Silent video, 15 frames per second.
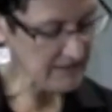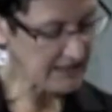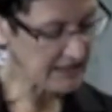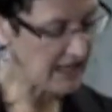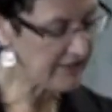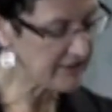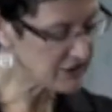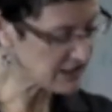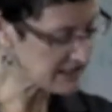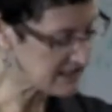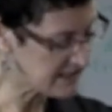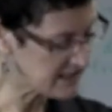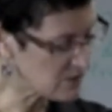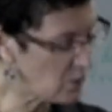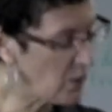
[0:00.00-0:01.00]
Now, just
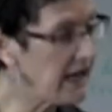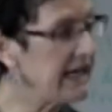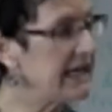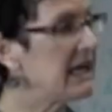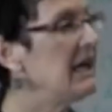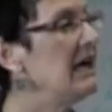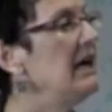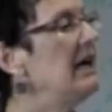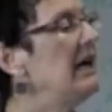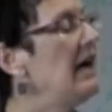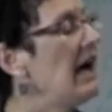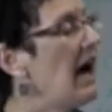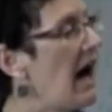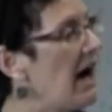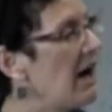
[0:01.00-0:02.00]
this week,
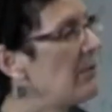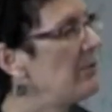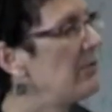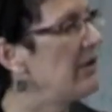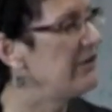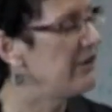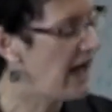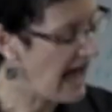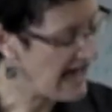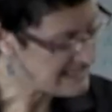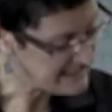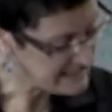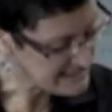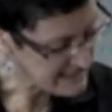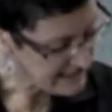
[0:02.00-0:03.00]
um, the
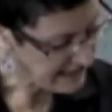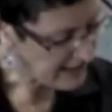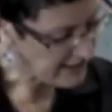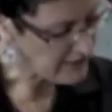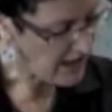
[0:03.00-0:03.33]
ACT are,